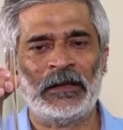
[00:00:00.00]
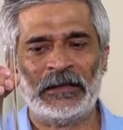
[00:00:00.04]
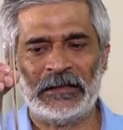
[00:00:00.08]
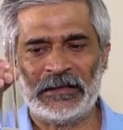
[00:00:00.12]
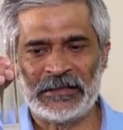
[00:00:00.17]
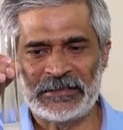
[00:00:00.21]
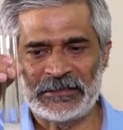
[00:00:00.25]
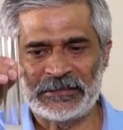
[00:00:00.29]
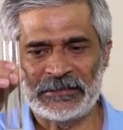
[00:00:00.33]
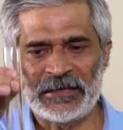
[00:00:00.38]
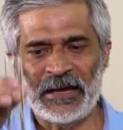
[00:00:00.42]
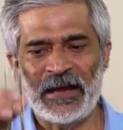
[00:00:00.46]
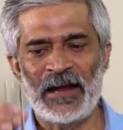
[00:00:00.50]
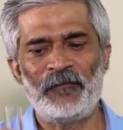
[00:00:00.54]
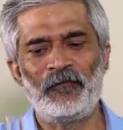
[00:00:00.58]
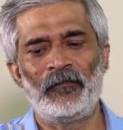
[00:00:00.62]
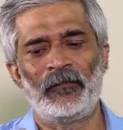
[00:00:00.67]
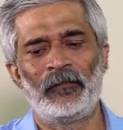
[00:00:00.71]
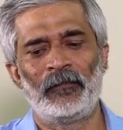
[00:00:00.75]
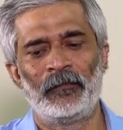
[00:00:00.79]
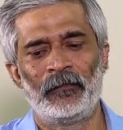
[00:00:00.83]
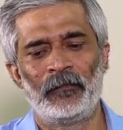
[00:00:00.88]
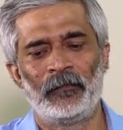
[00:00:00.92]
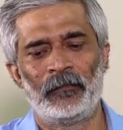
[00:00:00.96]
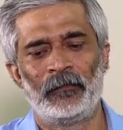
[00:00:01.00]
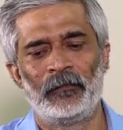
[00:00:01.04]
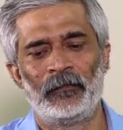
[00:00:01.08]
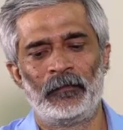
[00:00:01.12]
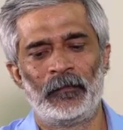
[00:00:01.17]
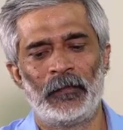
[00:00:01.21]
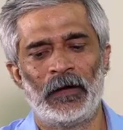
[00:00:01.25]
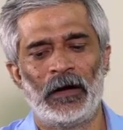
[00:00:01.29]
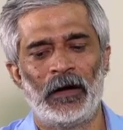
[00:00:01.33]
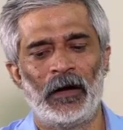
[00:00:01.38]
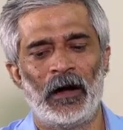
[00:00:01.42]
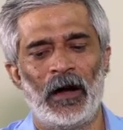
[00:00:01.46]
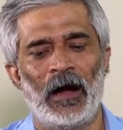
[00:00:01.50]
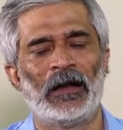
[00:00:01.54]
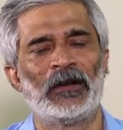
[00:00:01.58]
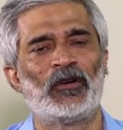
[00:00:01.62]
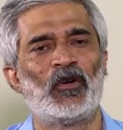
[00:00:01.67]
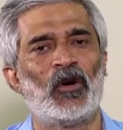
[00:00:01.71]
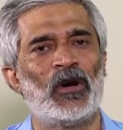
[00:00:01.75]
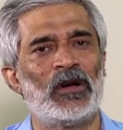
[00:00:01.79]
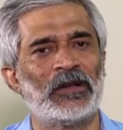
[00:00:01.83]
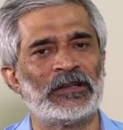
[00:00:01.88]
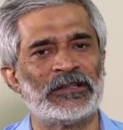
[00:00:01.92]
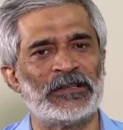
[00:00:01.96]
The same
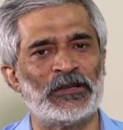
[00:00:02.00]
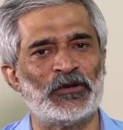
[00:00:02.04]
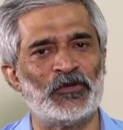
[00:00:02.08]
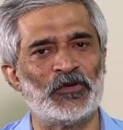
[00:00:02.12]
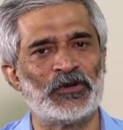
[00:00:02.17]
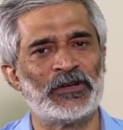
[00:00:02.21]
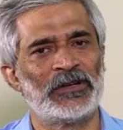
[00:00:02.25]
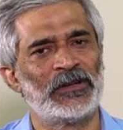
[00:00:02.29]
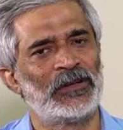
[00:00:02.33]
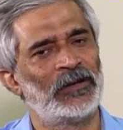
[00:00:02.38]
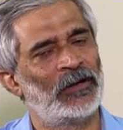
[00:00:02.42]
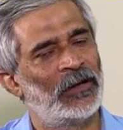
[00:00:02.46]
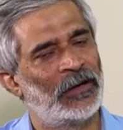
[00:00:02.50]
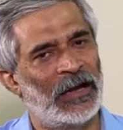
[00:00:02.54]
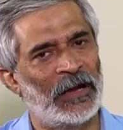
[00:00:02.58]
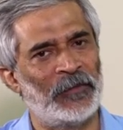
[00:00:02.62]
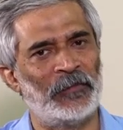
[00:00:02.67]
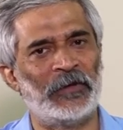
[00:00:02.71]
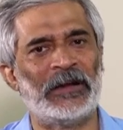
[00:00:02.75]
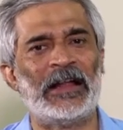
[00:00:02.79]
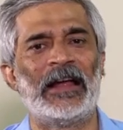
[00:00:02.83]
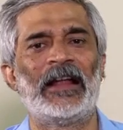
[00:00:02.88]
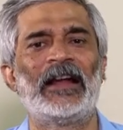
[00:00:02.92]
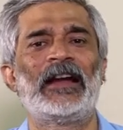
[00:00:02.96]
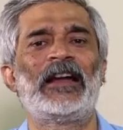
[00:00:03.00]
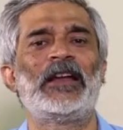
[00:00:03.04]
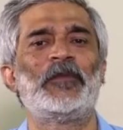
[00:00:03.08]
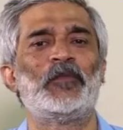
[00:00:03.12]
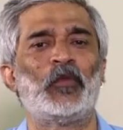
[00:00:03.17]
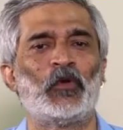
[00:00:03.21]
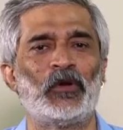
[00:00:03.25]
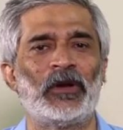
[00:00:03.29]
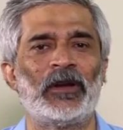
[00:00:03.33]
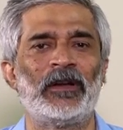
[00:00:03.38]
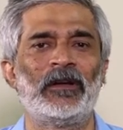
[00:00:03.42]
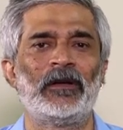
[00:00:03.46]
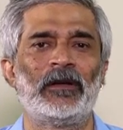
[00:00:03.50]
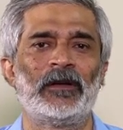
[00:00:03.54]
alcohol solution can be directly put